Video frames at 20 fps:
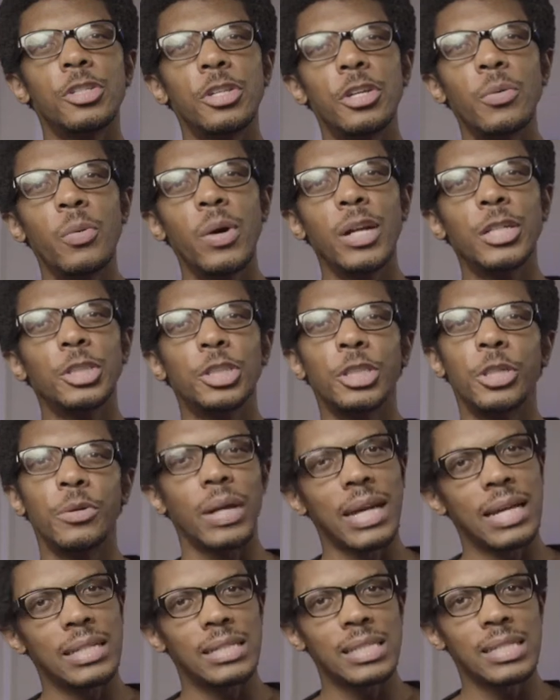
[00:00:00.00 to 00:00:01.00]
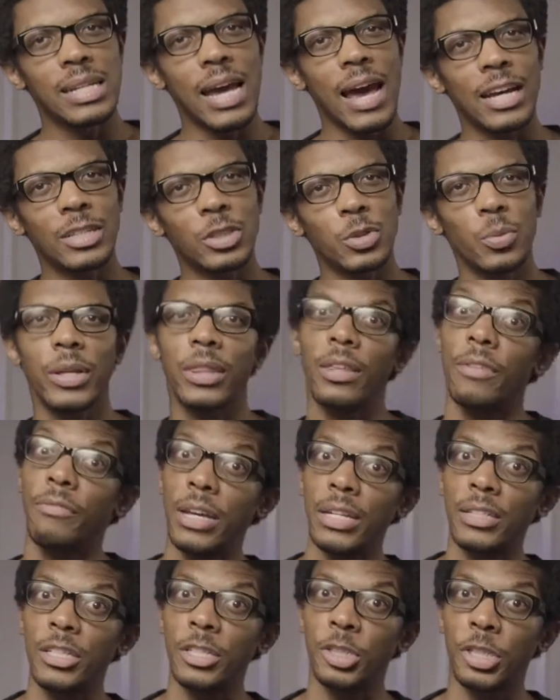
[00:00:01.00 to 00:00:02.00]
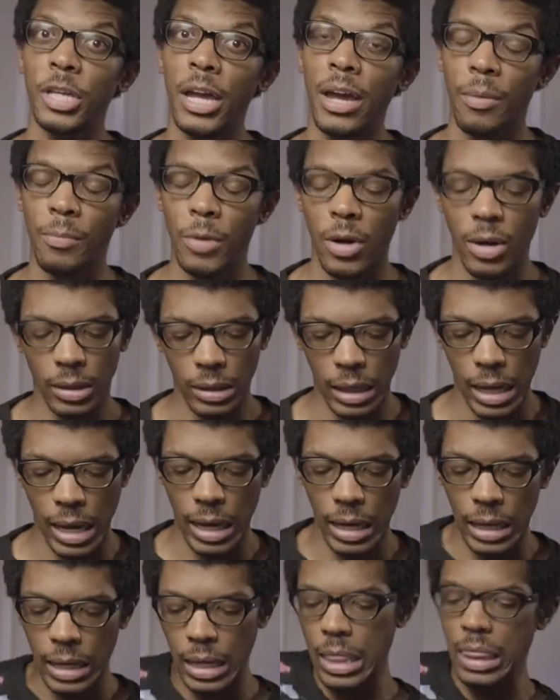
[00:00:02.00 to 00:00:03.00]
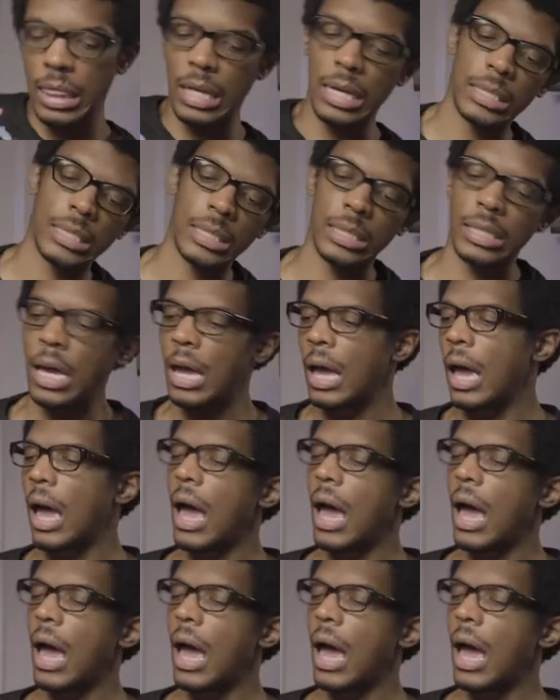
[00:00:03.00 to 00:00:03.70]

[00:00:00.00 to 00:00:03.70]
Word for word: Do you want to shoot Instax with a vintage camera like this